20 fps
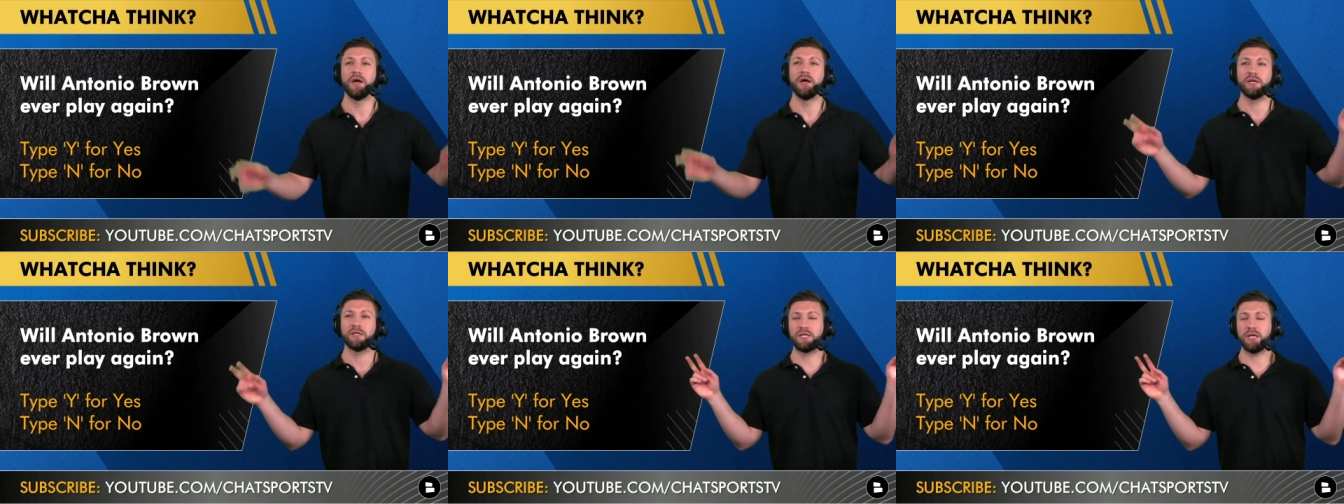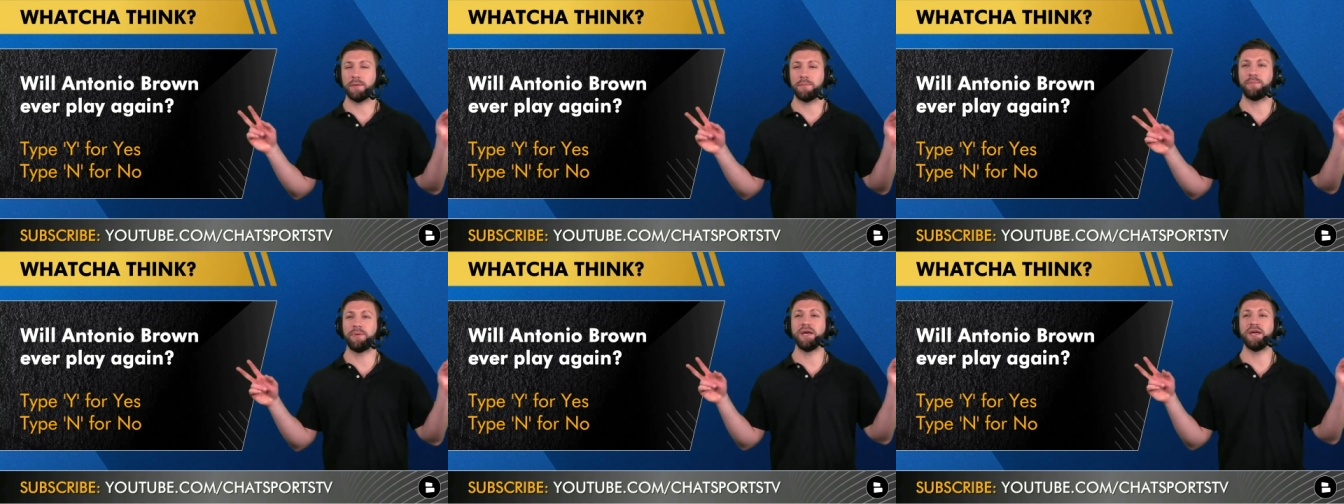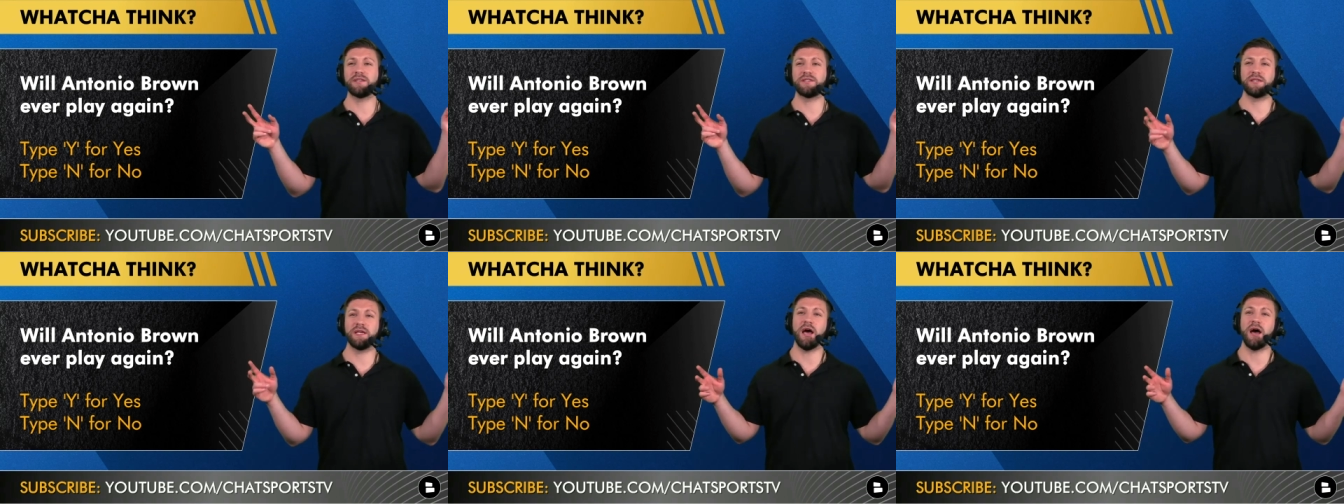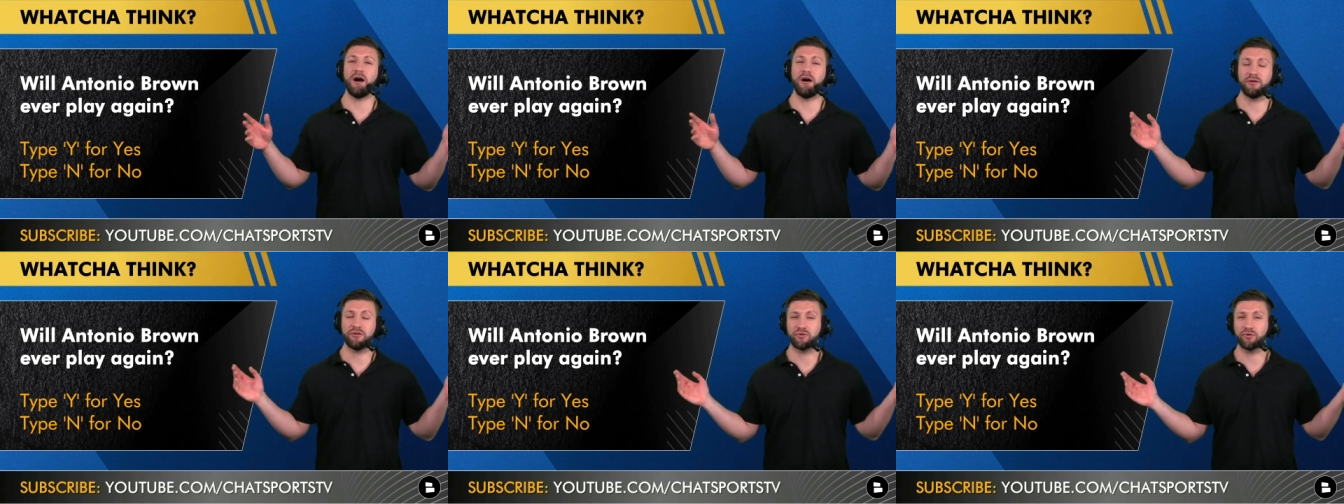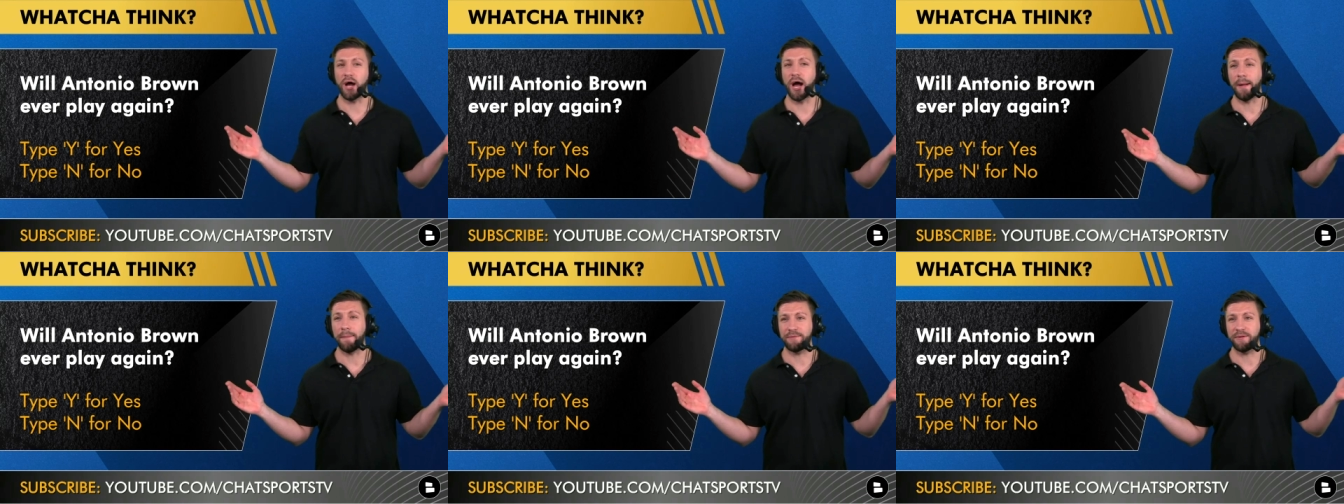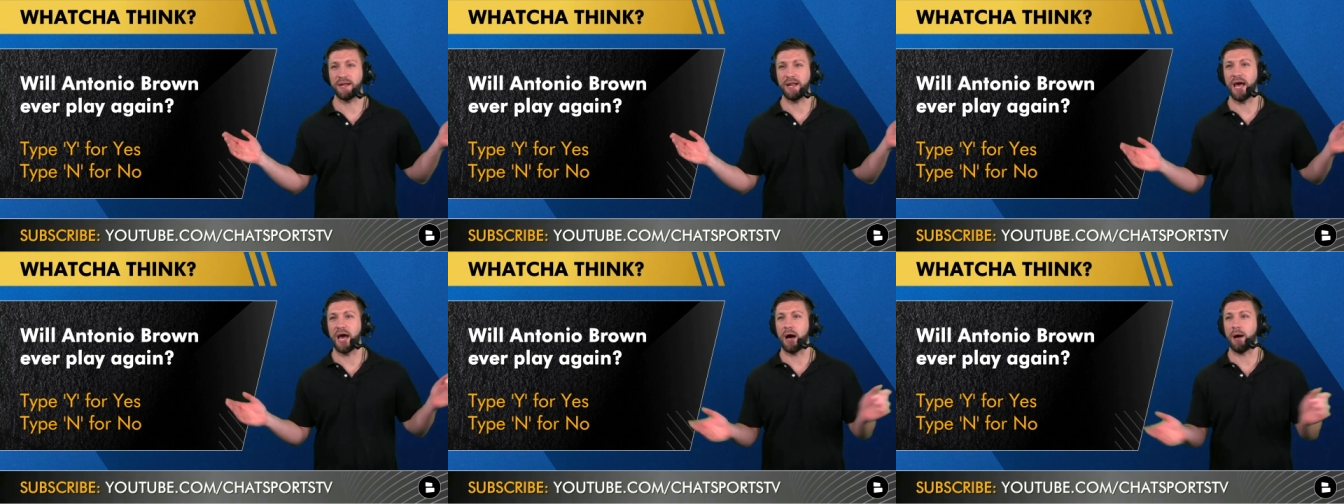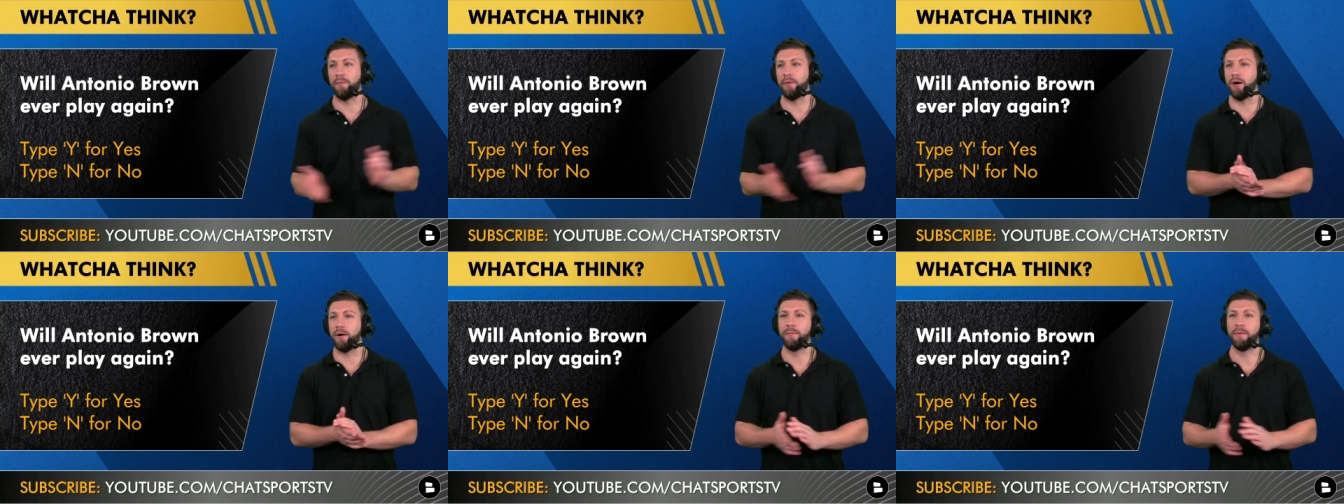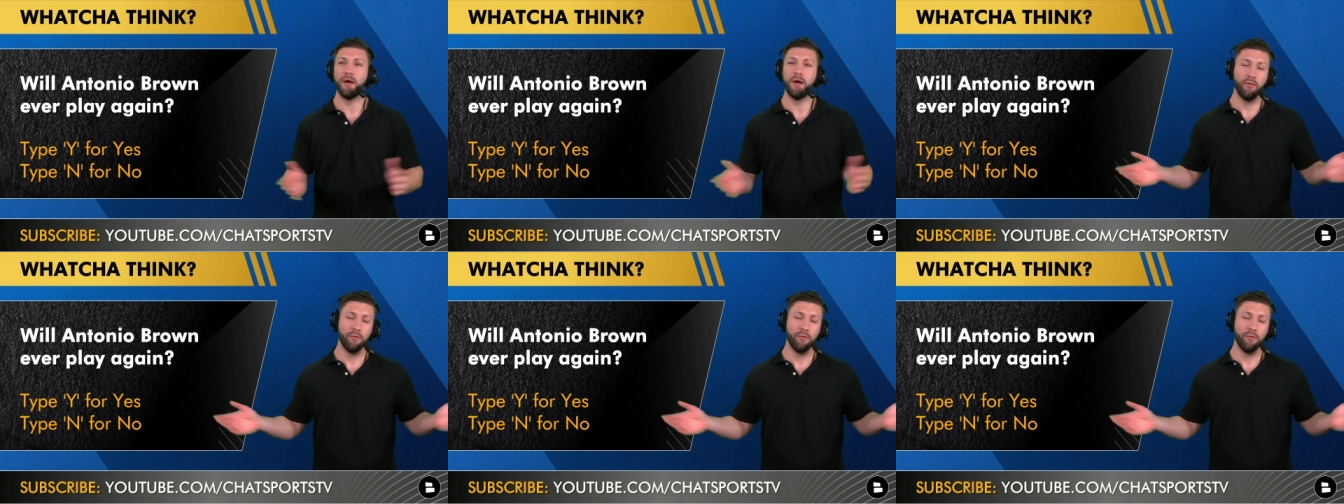said peace out, dropped an album,